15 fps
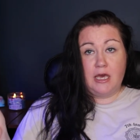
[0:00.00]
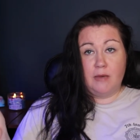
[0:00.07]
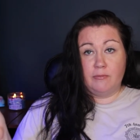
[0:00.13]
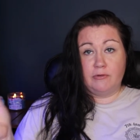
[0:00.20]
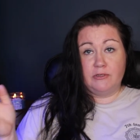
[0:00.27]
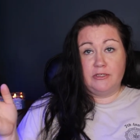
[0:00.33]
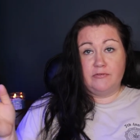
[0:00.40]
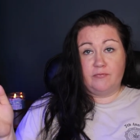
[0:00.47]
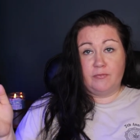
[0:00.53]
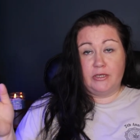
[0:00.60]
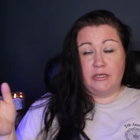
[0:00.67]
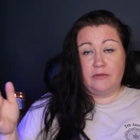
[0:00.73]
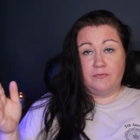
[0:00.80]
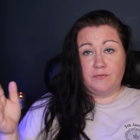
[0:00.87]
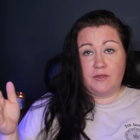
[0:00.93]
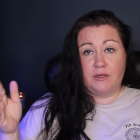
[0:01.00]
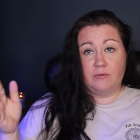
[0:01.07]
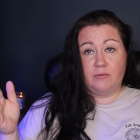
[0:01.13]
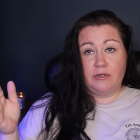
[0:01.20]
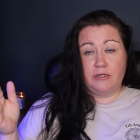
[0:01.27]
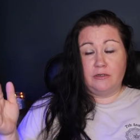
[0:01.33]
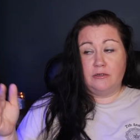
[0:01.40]
And believe me, they
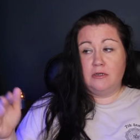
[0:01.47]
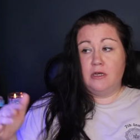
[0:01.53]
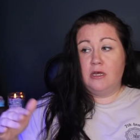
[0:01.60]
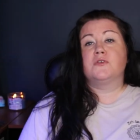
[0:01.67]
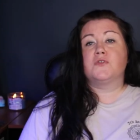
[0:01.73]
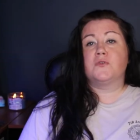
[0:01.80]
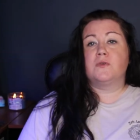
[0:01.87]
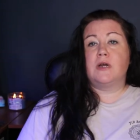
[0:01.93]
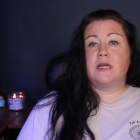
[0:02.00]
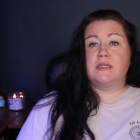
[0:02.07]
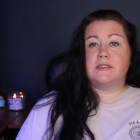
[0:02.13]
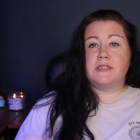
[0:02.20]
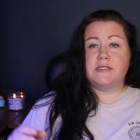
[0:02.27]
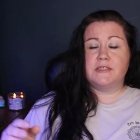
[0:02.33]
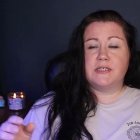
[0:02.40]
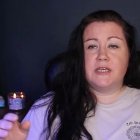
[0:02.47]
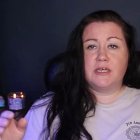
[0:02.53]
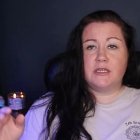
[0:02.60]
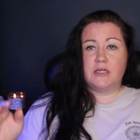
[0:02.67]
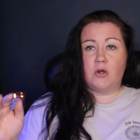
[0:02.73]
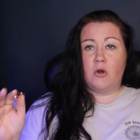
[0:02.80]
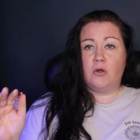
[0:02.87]
will. So as I
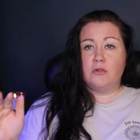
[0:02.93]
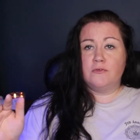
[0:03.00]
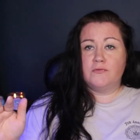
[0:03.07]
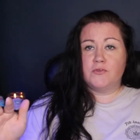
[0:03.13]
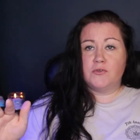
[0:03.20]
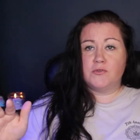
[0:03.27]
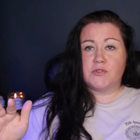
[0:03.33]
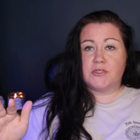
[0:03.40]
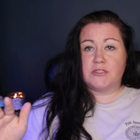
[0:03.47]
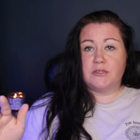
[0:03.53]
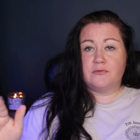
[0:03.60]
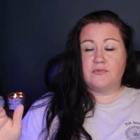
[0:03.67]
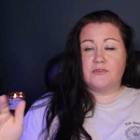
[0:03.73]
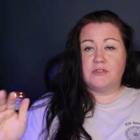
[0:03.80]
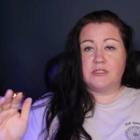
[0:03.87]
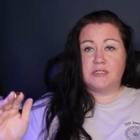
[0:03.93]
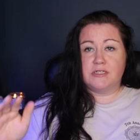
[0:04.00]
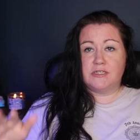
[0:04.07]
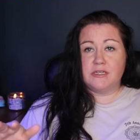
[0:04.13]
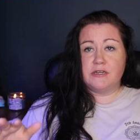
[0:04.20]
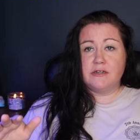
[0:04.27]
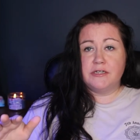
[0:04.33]
said, all of those except for the
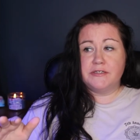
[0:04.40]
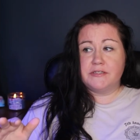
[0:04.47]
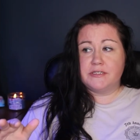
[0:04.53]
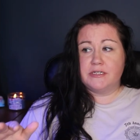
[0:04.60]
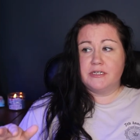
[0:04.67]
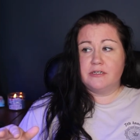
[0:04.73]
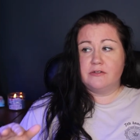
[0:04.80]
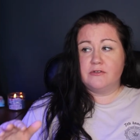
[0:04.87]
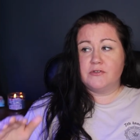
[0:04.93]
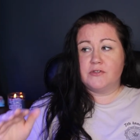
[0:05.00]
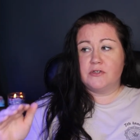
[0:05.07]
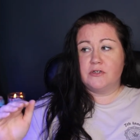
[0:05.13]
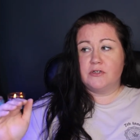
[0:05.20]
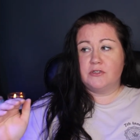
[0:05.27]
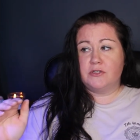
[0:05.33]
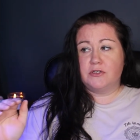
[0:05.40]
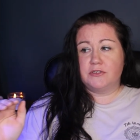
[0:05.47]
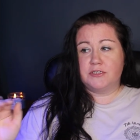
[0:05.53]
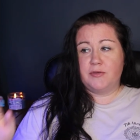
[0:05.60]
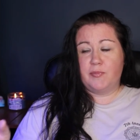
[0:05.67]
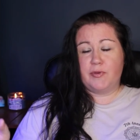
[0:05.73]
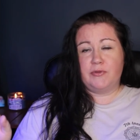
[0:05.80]
nacerius snails
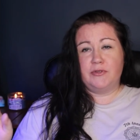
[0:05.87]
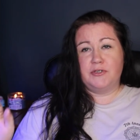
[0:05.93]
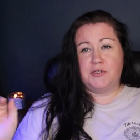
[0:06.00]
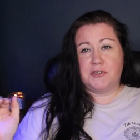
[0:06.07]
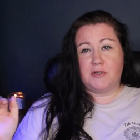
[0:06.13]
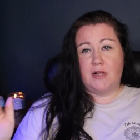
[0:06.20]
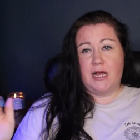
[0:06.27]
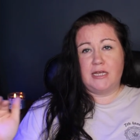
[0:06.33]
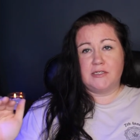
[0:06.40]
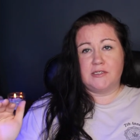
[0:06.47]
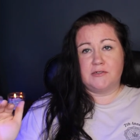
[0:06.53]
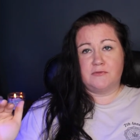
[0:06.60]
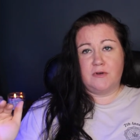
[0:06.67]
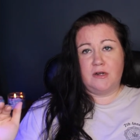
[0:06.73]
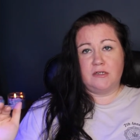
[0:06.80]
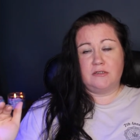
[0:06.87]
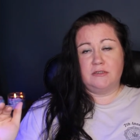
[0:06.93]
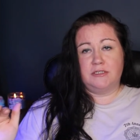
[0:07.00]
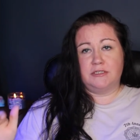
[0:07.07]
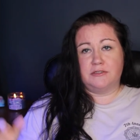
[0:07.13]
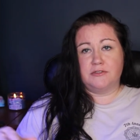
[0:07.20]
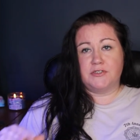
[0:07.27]
are typically your glass and rock
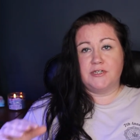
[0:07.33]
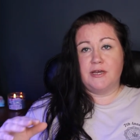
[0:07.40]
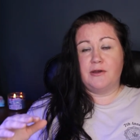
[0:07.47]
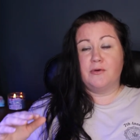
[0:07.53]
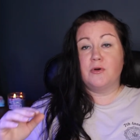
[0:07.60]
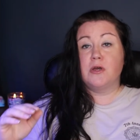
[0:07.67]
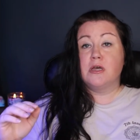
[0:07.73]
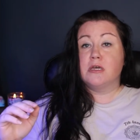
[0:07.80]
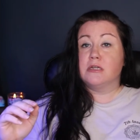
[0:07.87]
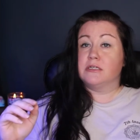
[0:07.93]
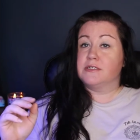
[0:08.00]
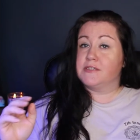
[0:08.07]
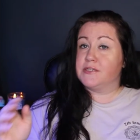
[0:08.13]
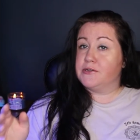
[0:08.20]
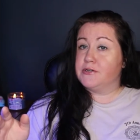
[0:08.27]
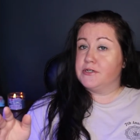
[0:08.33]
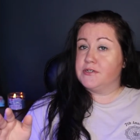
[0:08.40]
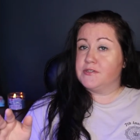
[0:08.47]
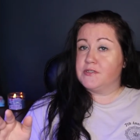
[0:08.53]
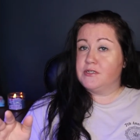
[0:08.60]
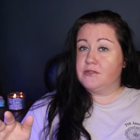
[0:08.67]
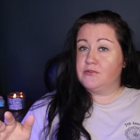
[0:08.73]
cleaners. Now,
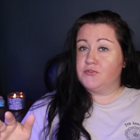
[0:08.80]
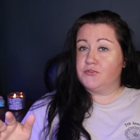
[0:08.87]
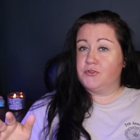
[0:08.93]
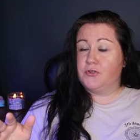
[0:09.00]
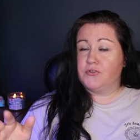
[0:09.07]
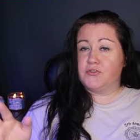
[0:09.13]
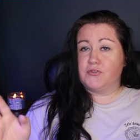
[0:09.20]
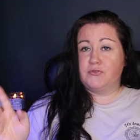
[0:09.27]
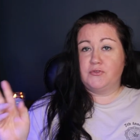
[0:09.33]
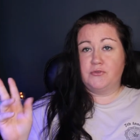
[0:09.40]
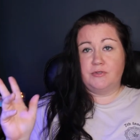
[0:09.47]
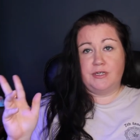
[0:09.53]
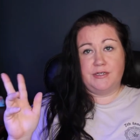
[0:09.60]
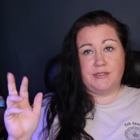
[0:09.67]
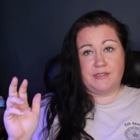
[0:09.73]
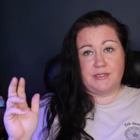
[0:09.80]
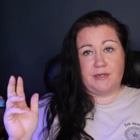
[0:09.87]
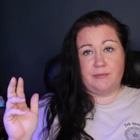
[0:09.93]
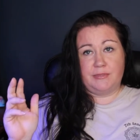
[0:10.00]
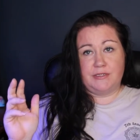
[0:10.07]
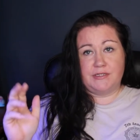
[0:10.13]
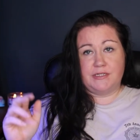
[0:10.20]
nacerius snails are also known as
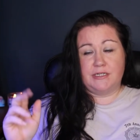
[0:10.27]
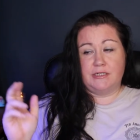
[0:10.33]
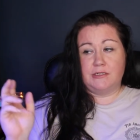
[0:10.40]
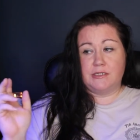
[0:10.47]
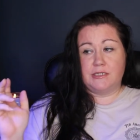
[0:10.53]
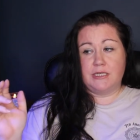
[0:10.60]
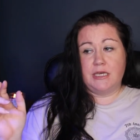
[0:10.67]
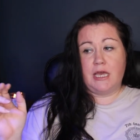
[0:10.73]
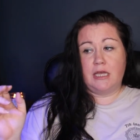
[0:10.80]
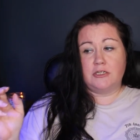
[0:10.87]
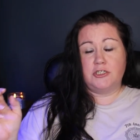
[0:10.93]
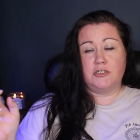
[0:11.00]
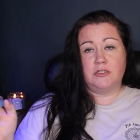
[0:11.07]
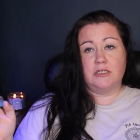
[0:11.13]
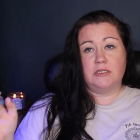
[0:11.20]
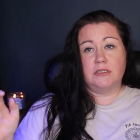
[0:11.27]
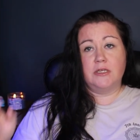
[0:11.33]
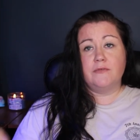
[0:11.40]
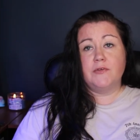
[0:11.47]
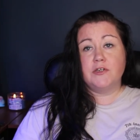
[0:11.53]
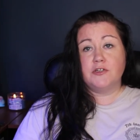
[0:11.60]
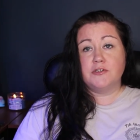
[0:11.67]
zombie snails. They actually
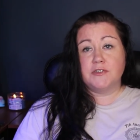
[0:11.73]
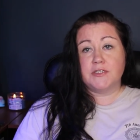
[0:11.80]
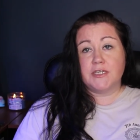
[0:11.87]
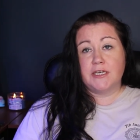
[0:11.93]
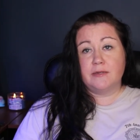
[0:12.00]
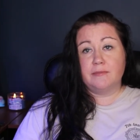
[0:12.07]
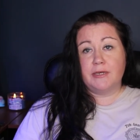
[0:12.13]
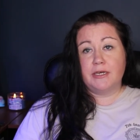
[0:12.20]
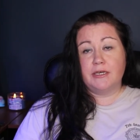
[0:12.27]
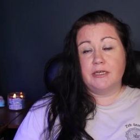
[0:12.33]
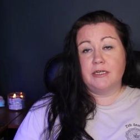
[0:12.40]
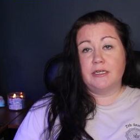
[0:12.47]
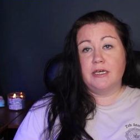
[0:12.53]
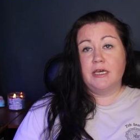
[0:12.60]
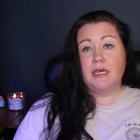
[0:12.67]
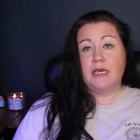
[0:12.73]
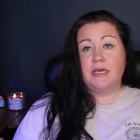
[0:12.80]
live in your sand bed,